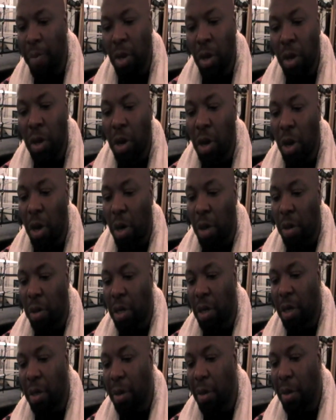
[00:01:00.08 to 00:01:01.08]
I'm not God,
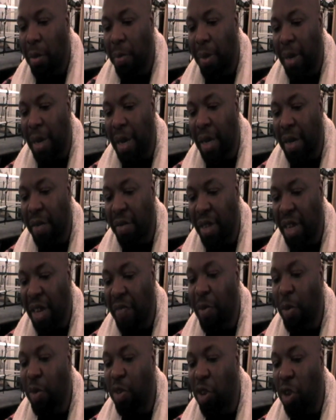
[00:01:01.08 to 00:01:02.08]
but like I said,
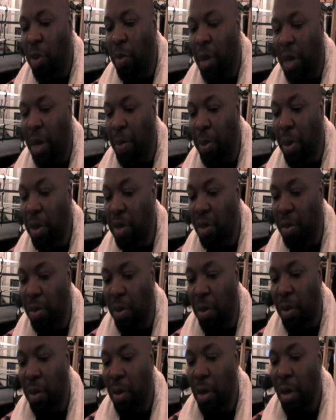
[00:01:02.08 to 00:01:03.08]
if it was humanly
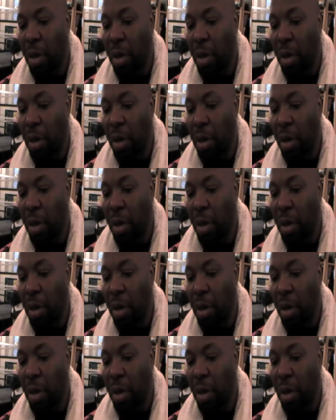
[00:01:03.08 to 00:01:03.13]
possible,